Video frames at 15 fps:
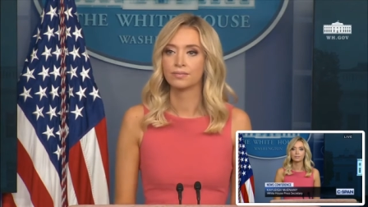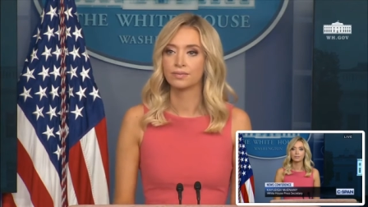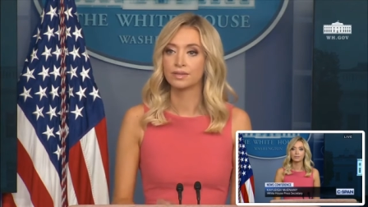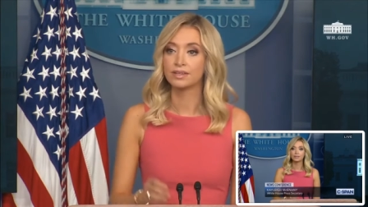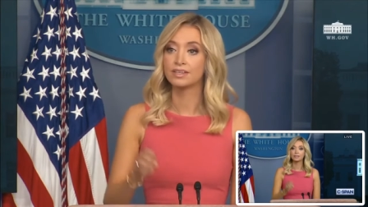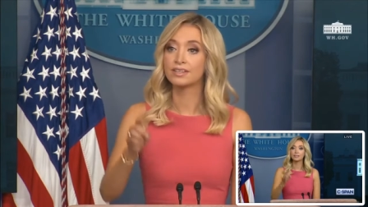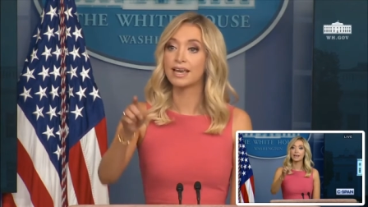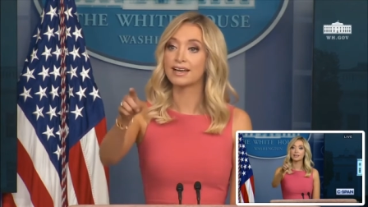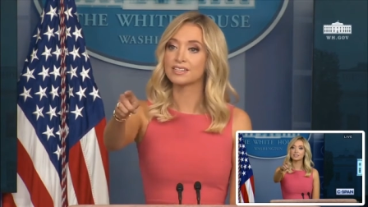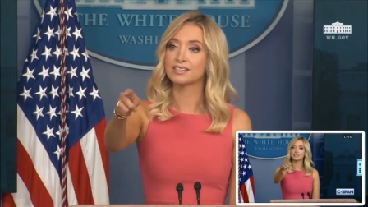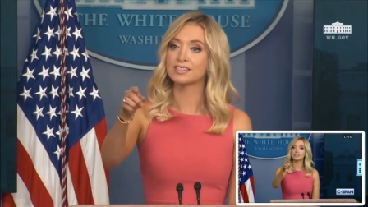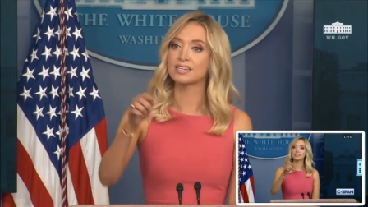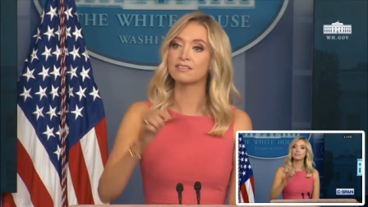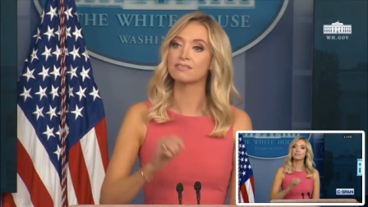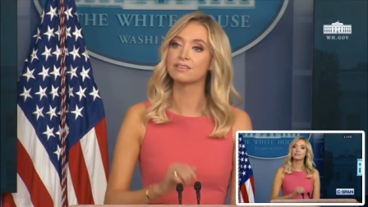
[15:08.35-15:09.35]
Kayla? Yes,
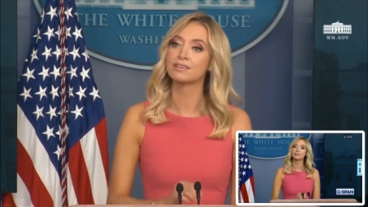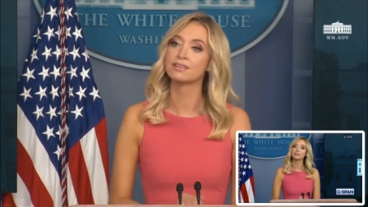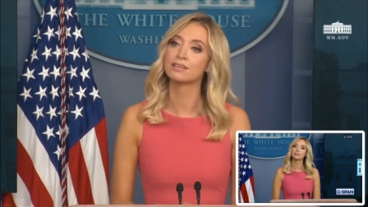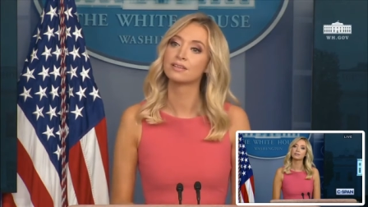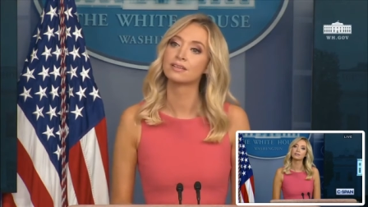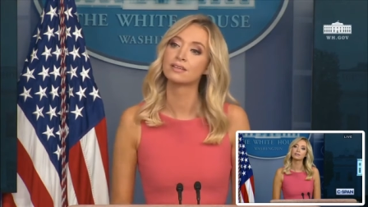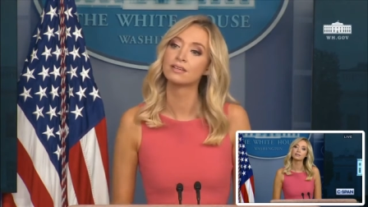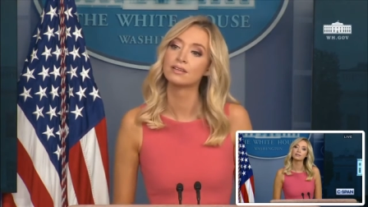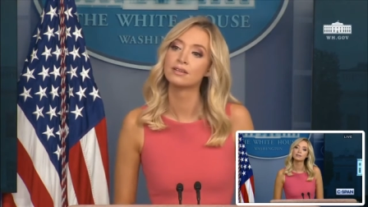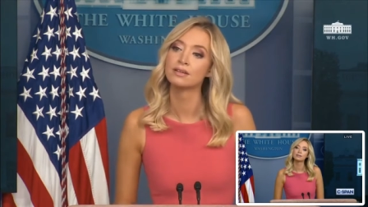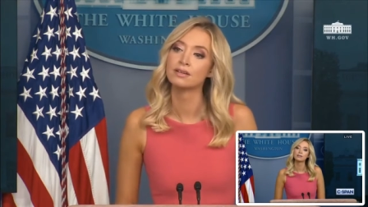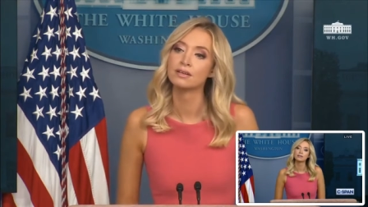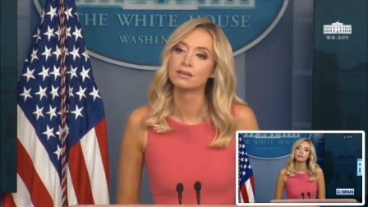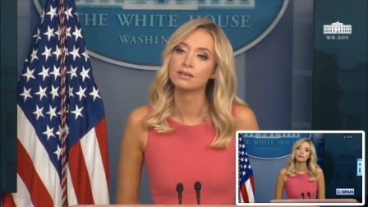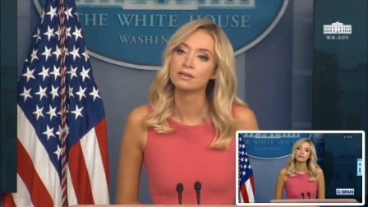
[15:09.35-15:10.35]
Steve. Is, is there
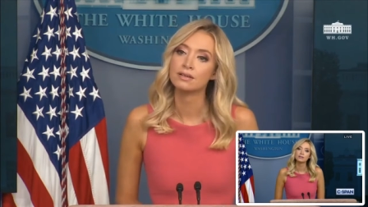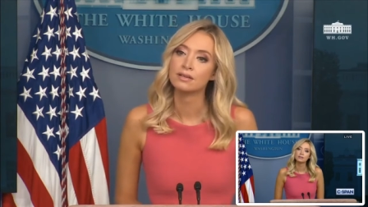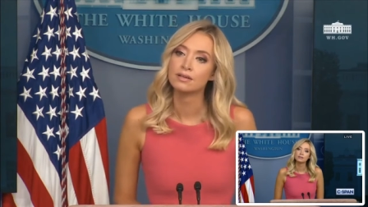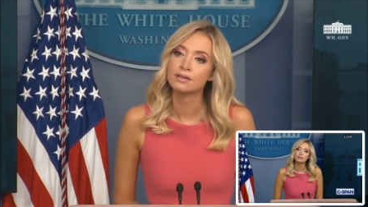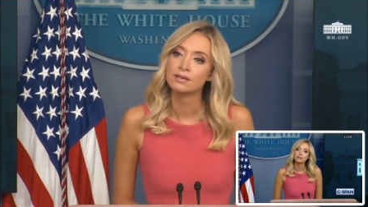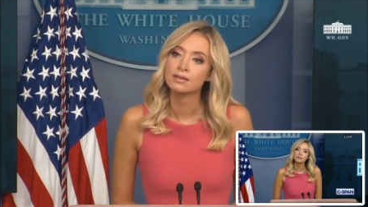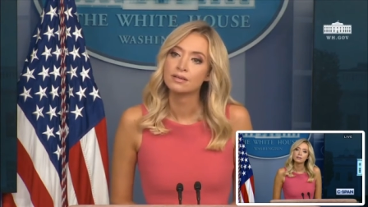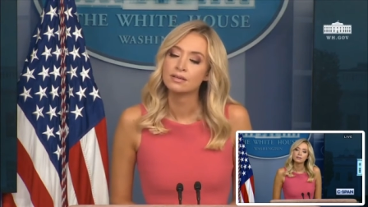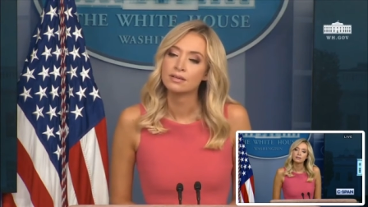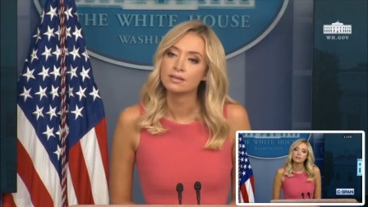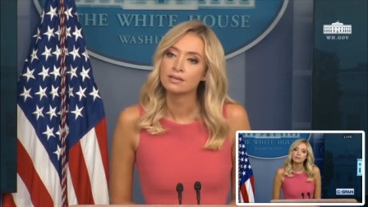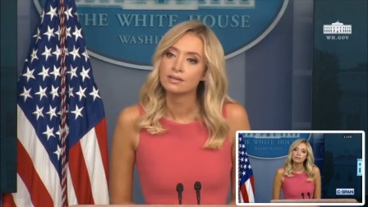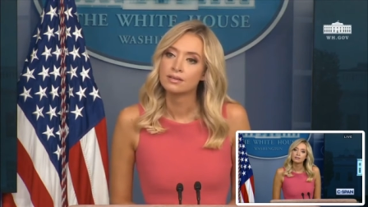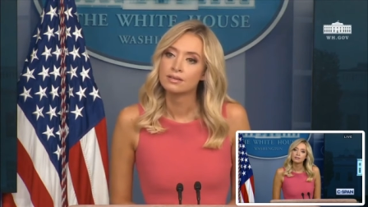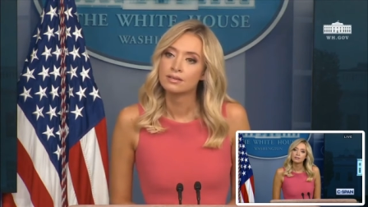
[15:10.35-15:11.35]
any, um, a
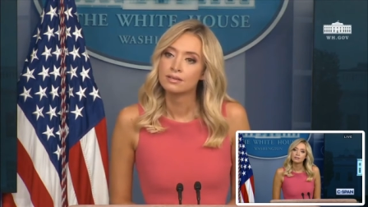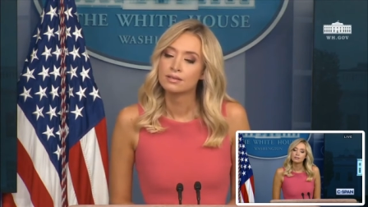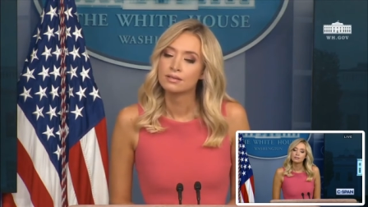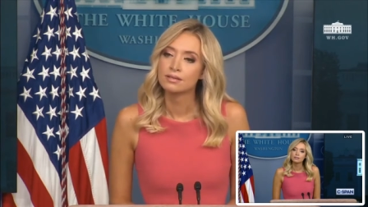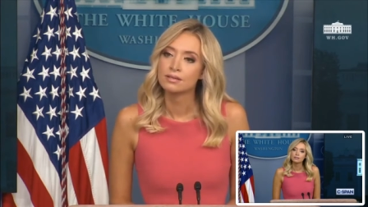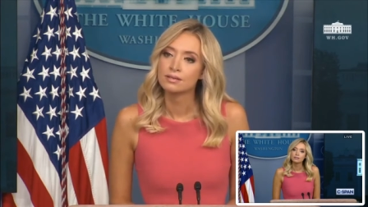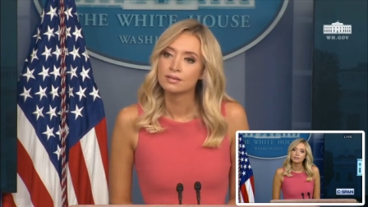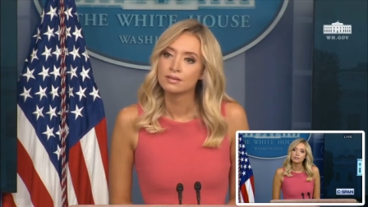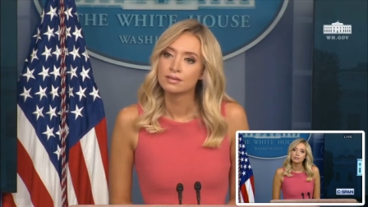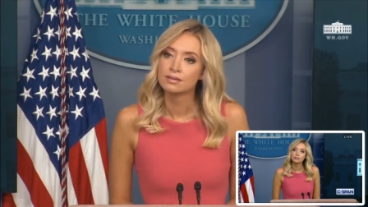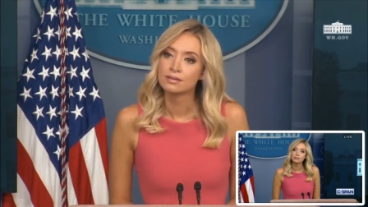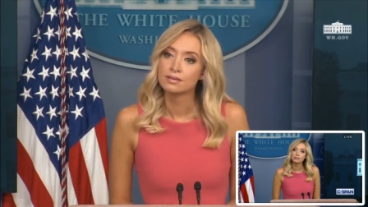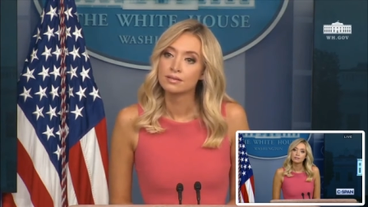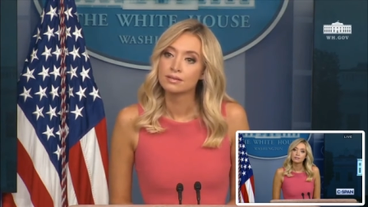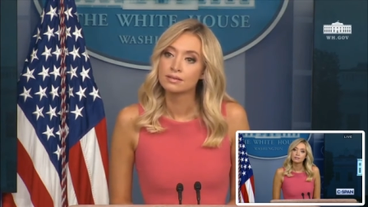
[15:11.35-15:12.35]
week after what we
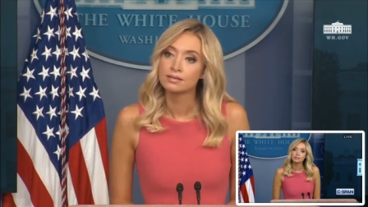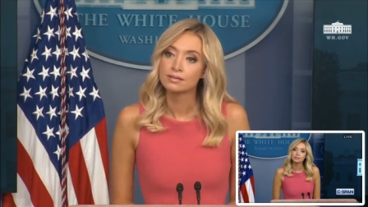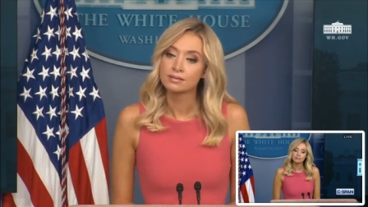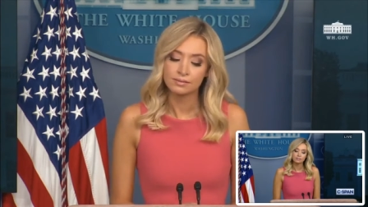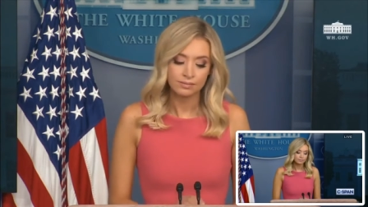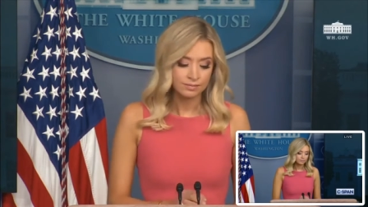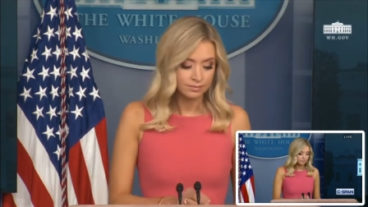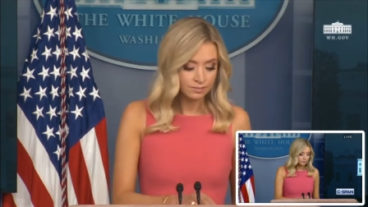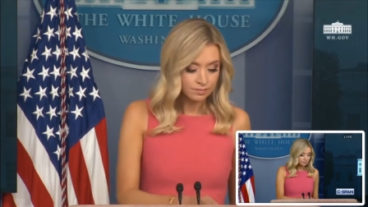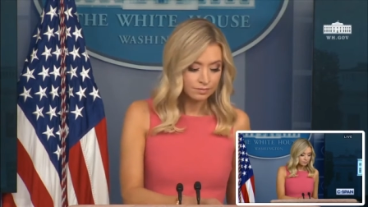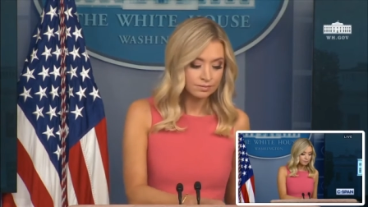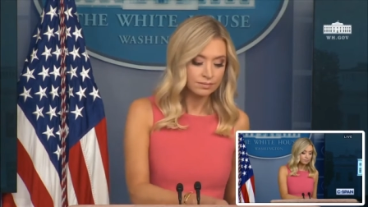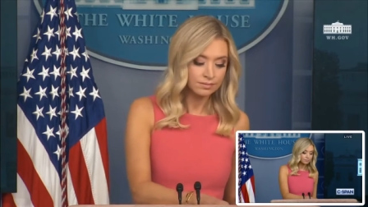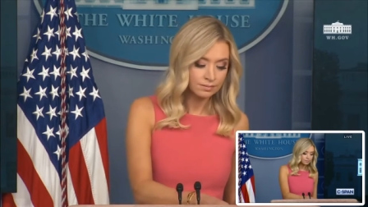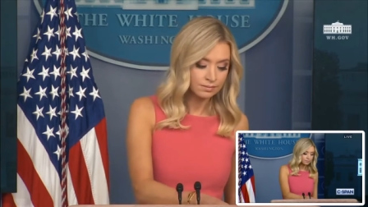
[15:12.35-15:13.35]
saw in Lafayette Park last
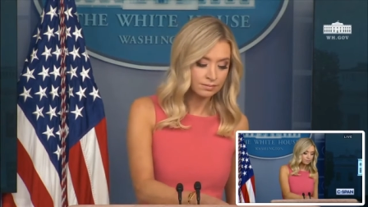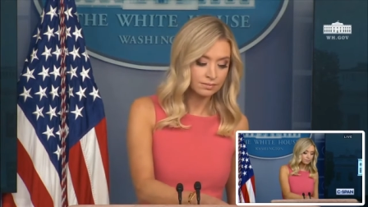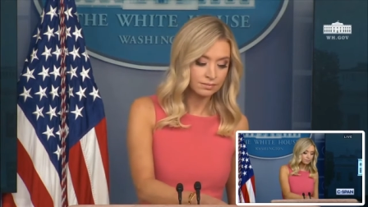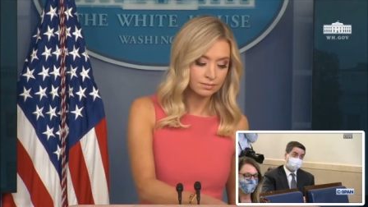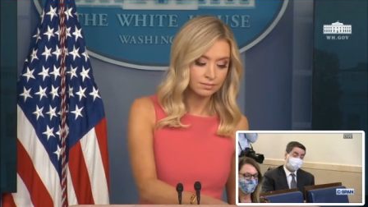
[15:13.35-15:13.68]
Monday night,